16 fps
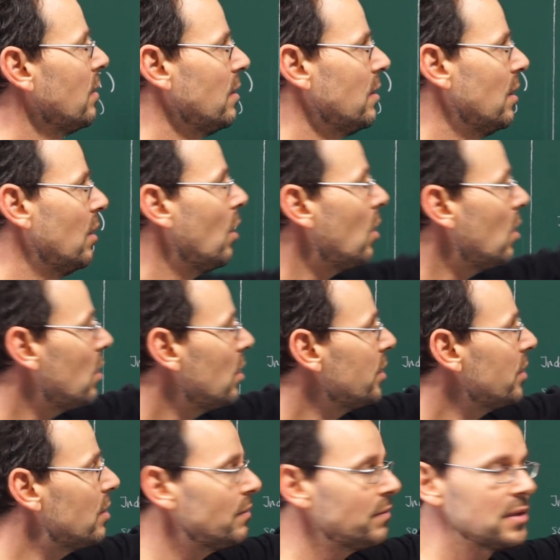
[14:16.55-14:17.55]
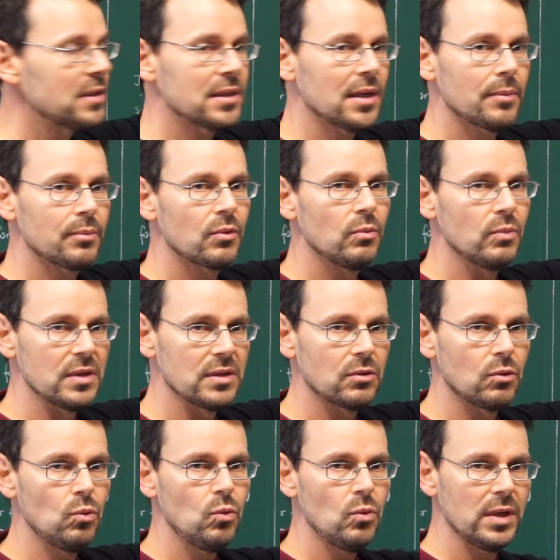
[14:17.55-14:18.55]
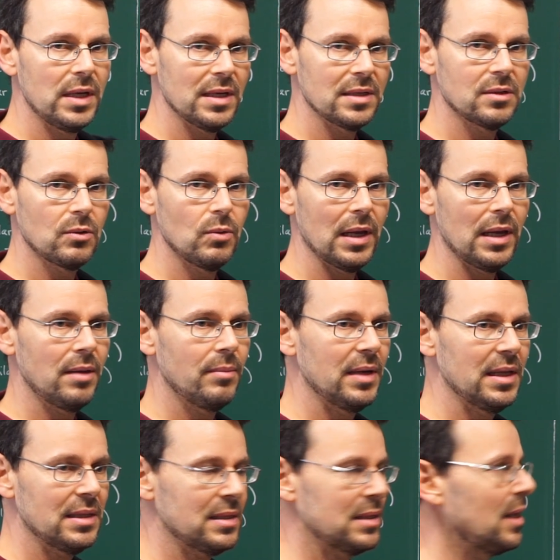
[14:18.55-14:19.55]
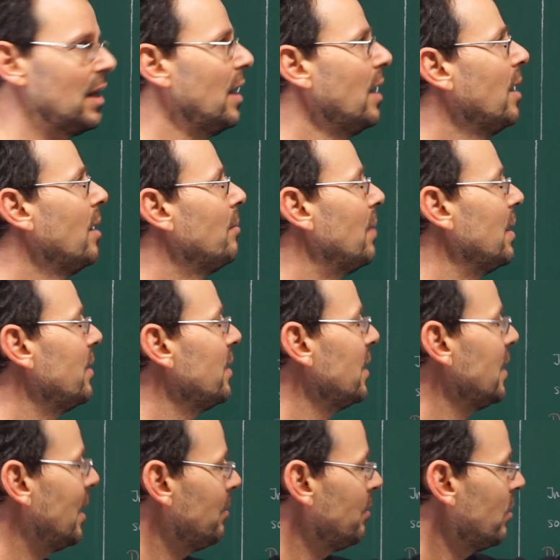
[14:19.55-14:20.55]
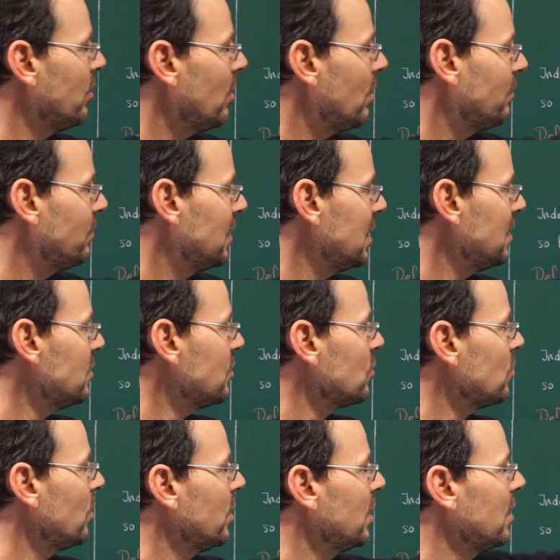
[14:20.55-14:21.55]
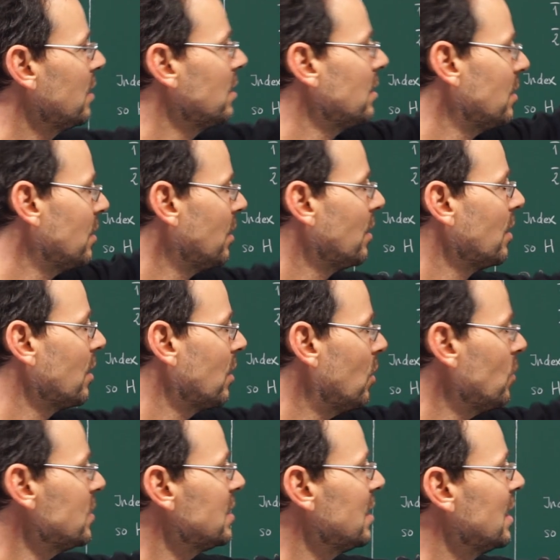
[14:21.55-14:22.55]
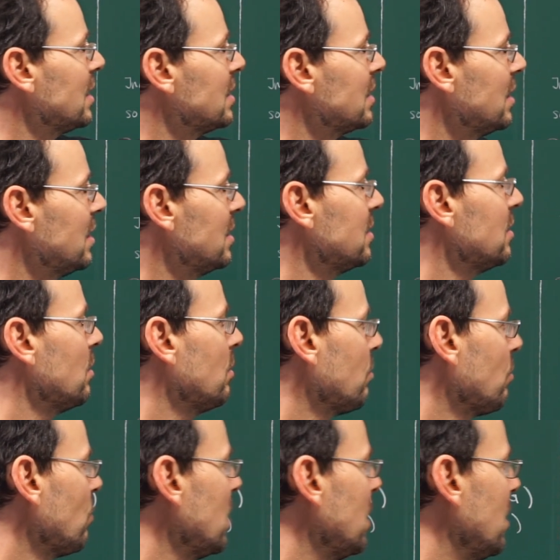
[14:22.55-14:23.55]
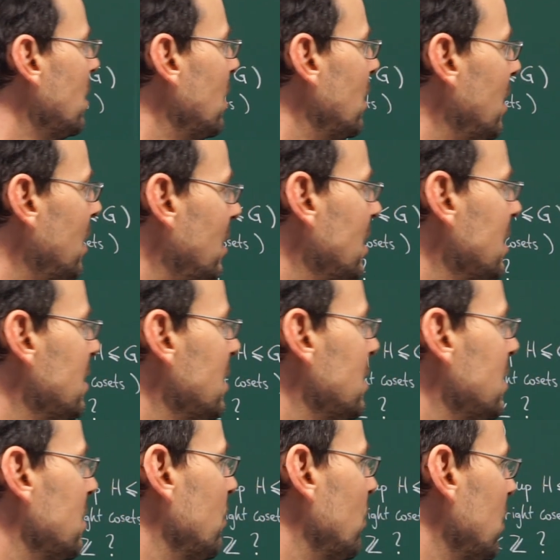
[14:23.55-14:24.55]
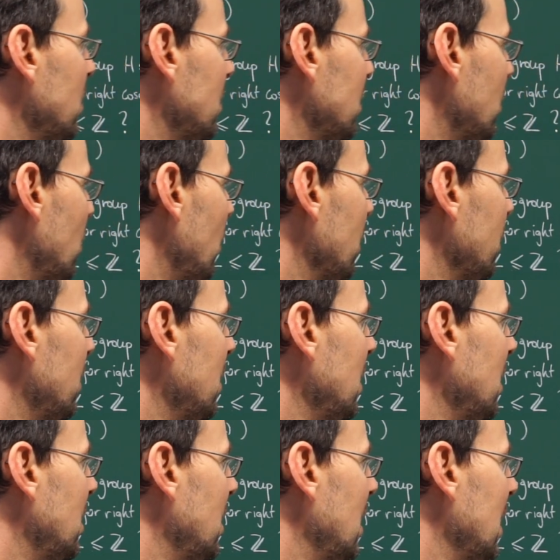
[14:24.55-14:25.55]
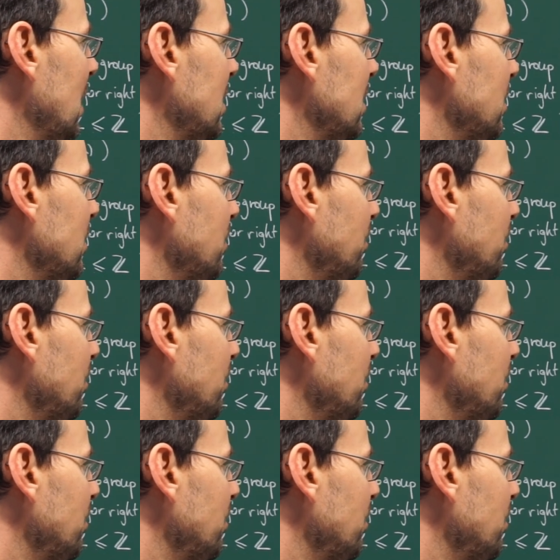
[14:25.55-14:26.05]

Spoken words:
The order of the subgroup is 2, it has 2 elements, but the number of disjoint cosets is 3, and this is what is called the index.